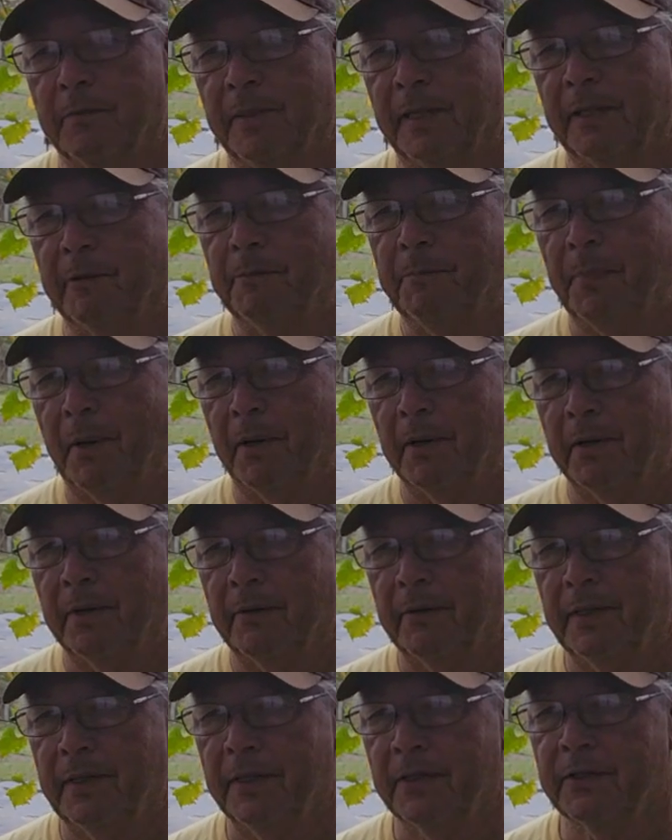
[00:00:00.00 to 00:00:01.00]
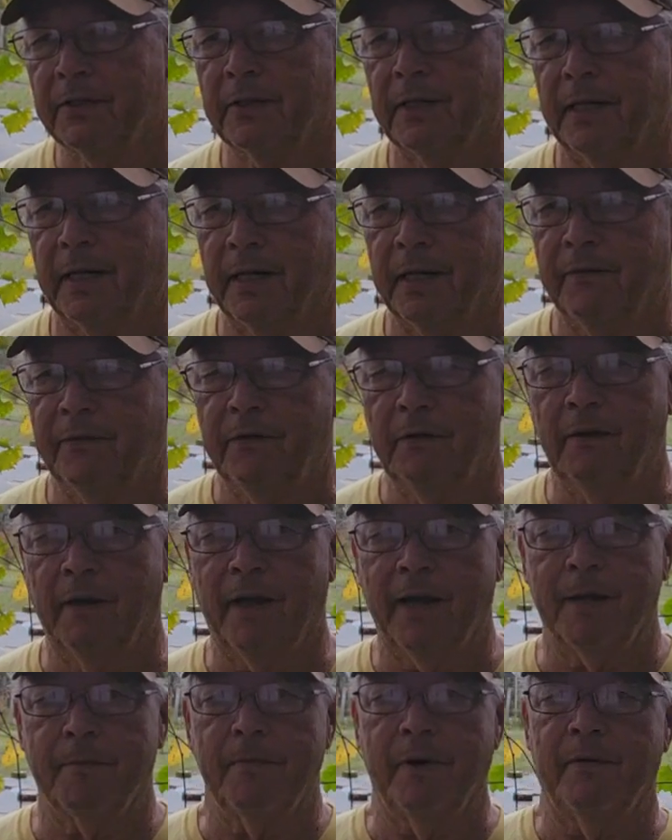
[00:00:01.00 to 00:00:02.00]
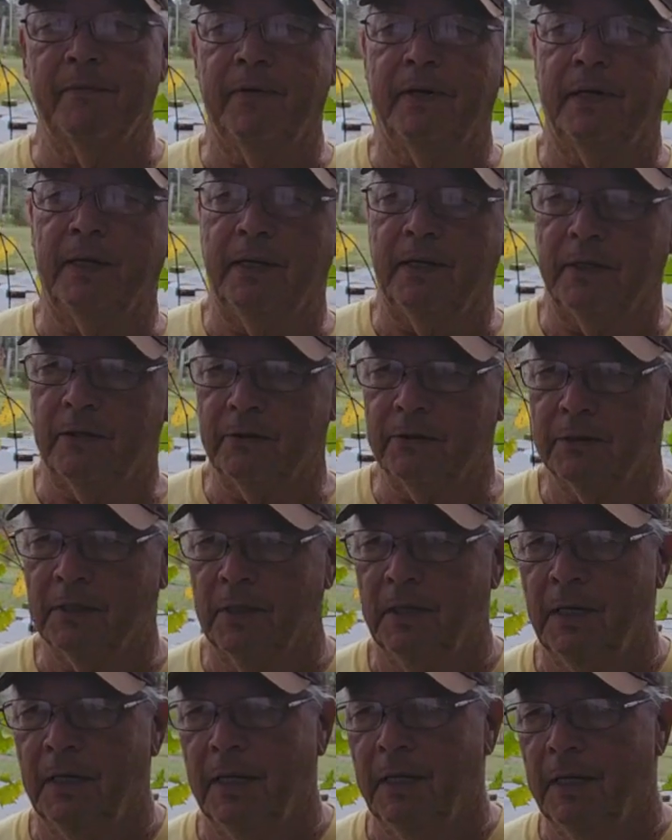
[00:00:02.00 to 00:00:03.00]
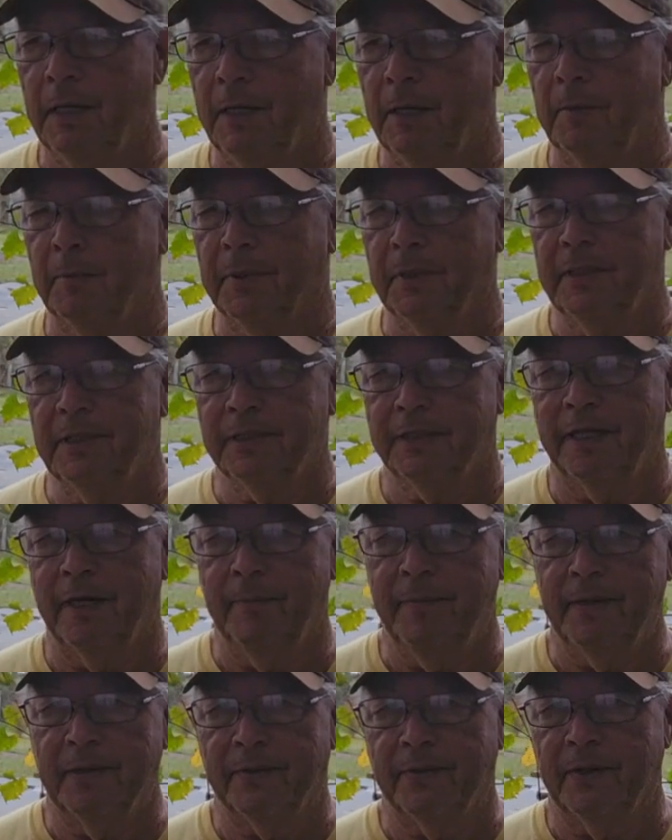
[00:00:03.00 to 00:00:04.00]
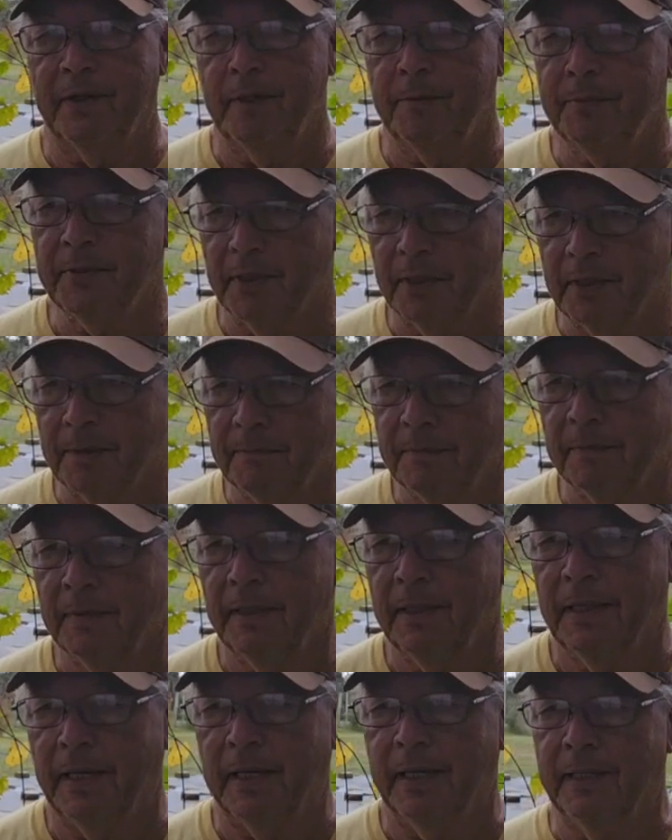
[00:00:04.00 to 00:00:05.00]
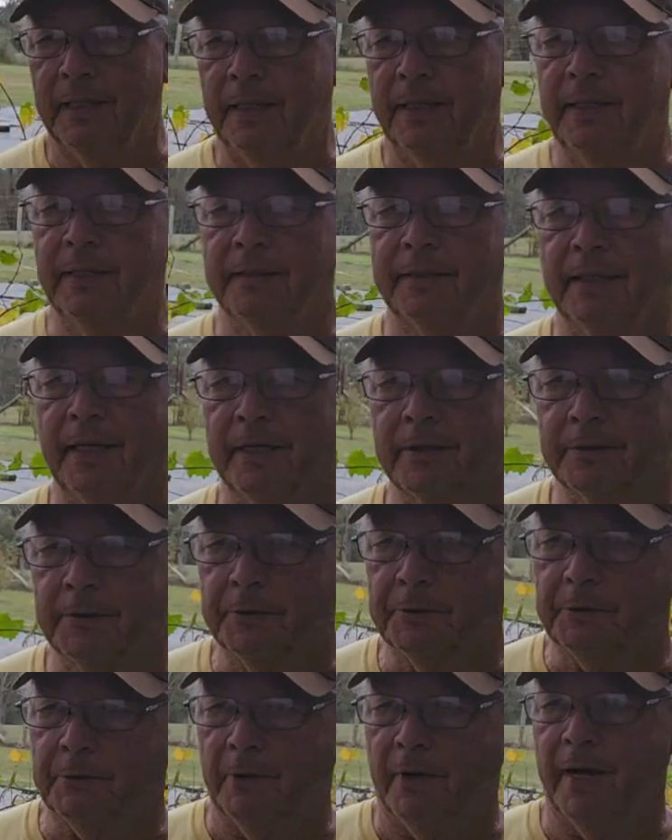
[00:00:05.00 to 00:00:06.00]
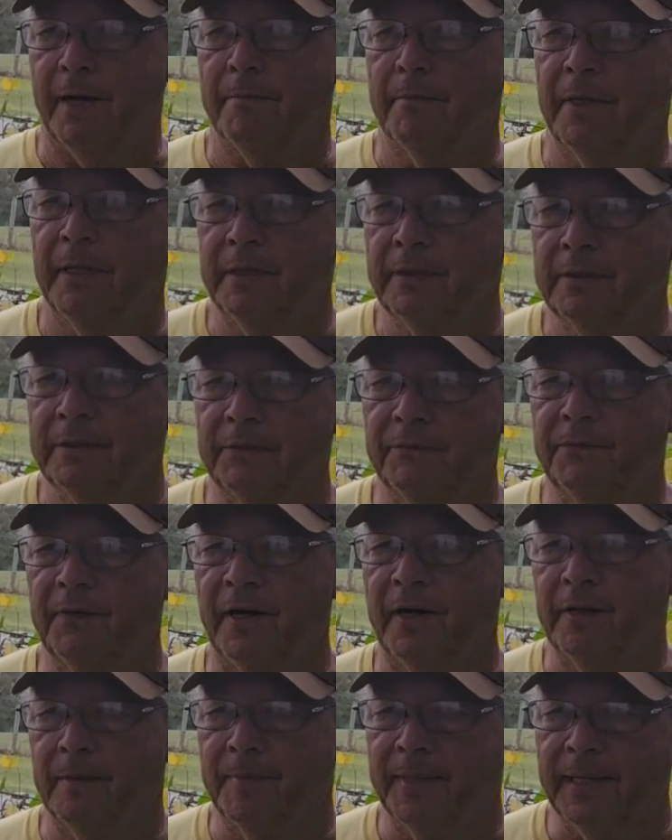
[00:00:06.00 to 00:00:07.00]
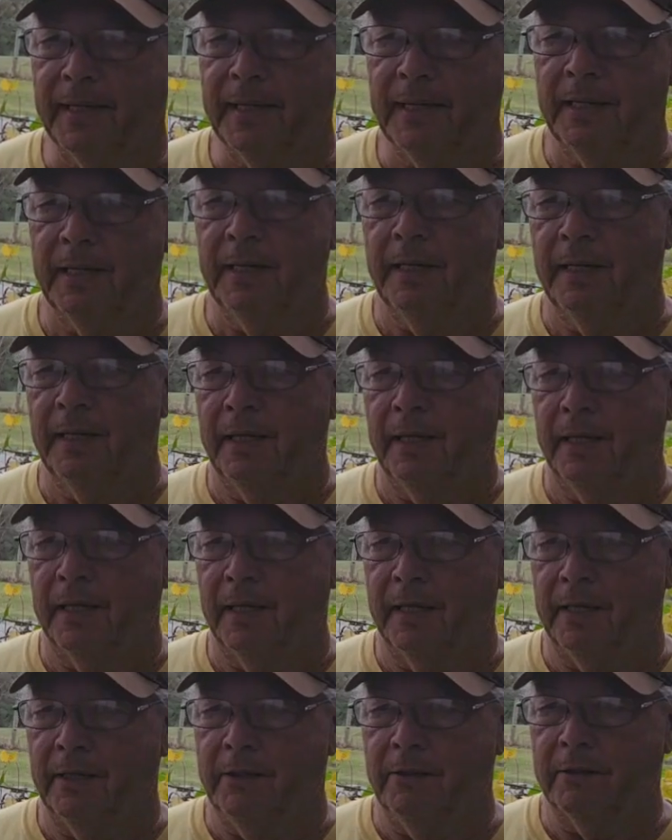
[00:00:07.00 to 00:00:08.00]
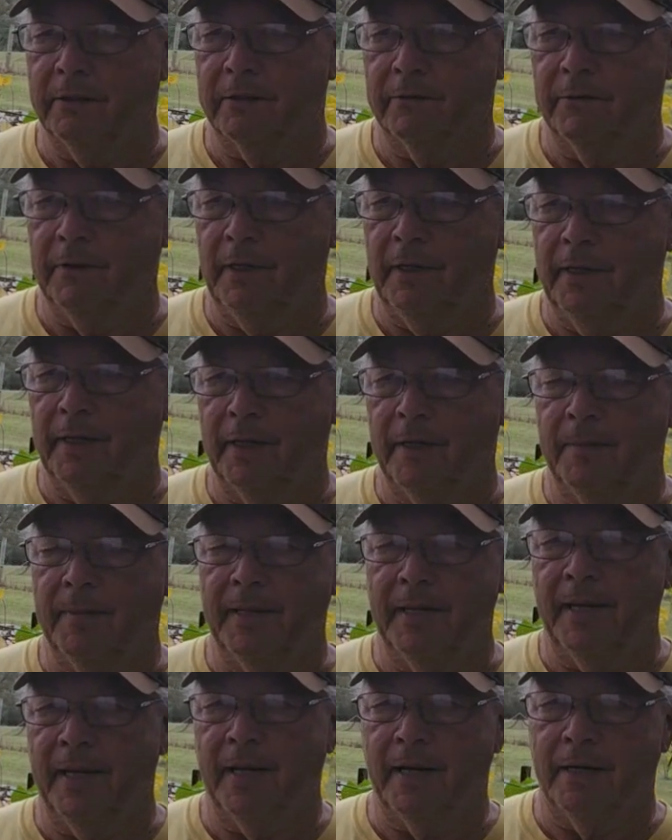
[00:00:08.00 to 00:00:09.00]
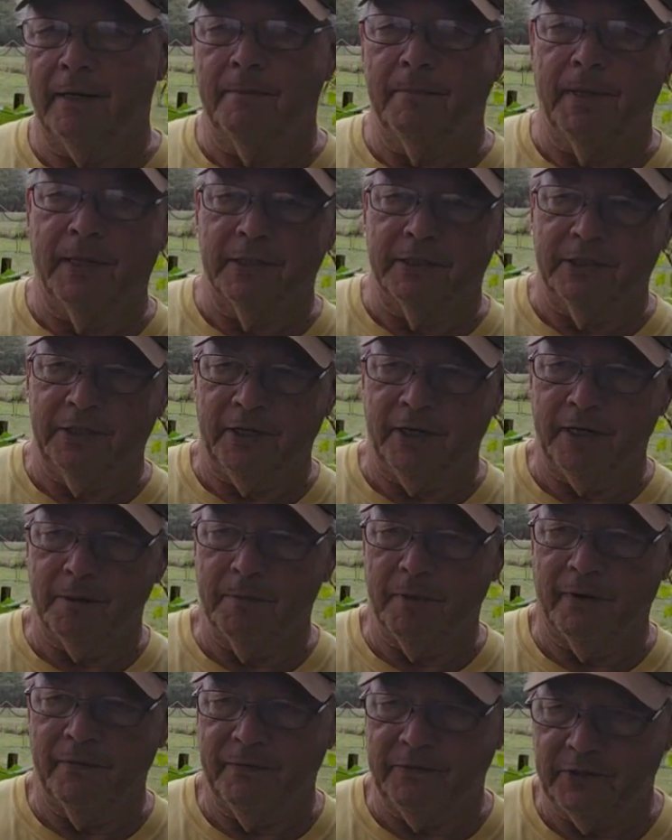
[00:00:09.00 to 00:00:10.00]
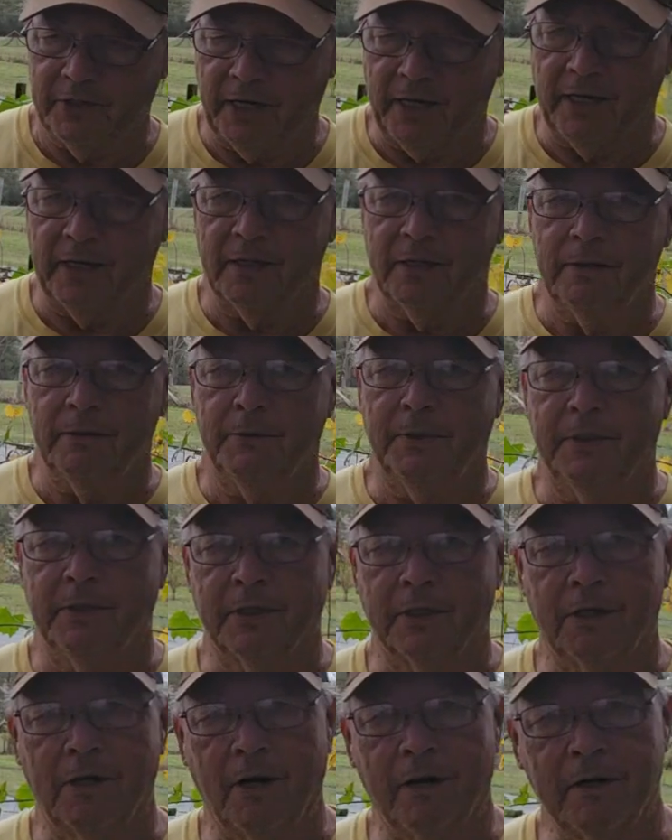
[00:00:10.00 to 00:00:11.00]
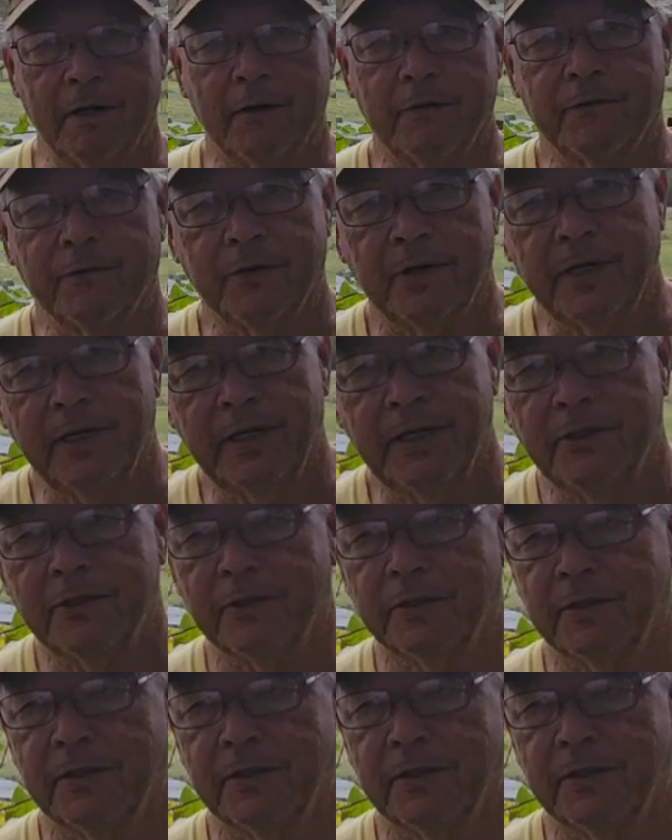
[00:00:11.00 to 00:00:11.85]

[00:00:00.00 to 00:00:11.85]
being a part of this, and if you like my videos, please give me a thumbs up and hit that subscribe button to follow me. And you can really help me out by sharing my channel with your gardening friends or